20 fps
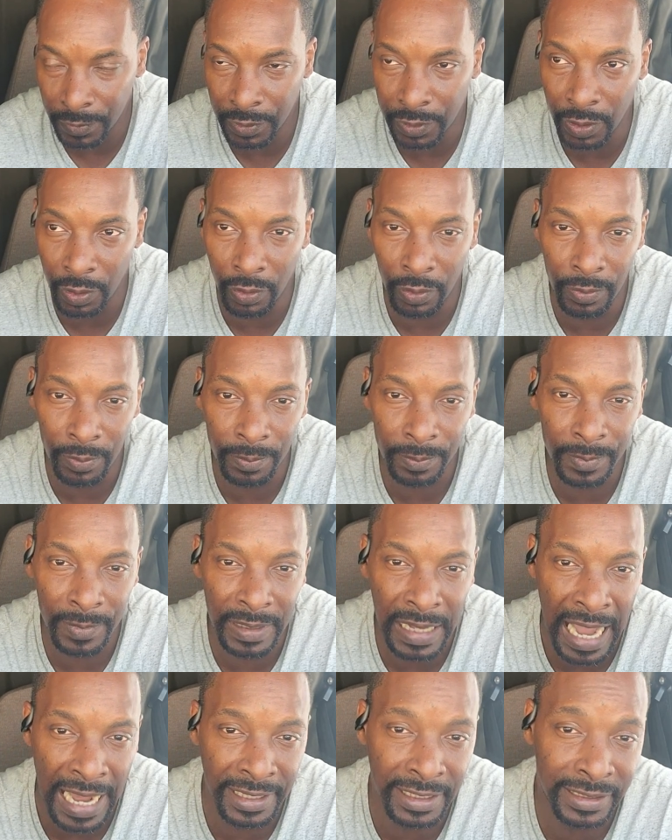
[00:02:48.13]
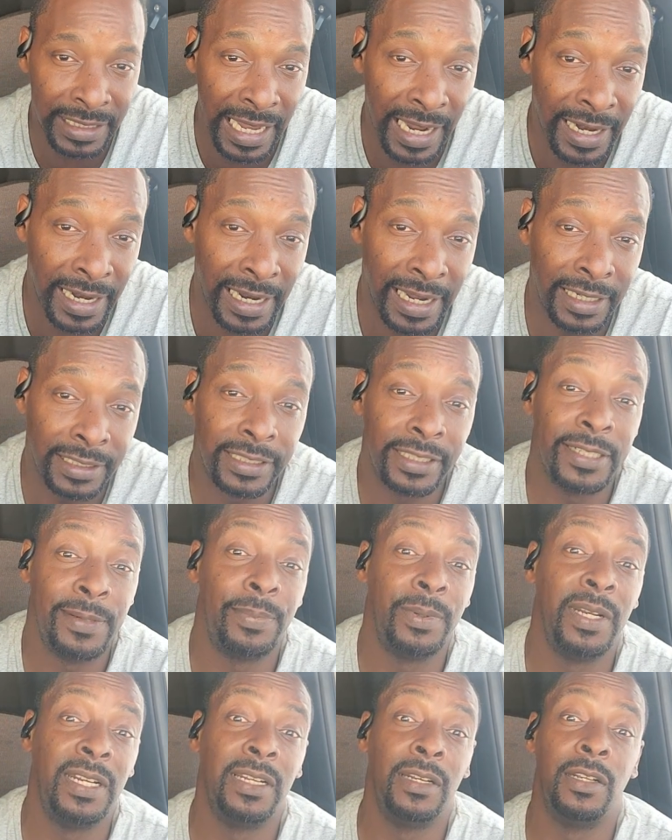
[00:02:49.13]
So I decided I'll
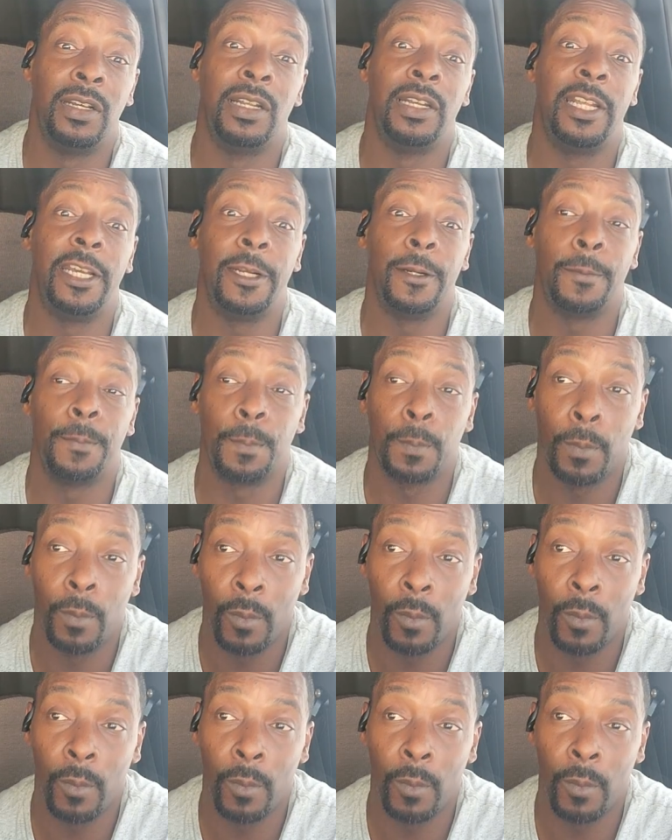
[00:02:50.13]
sleep in a little later.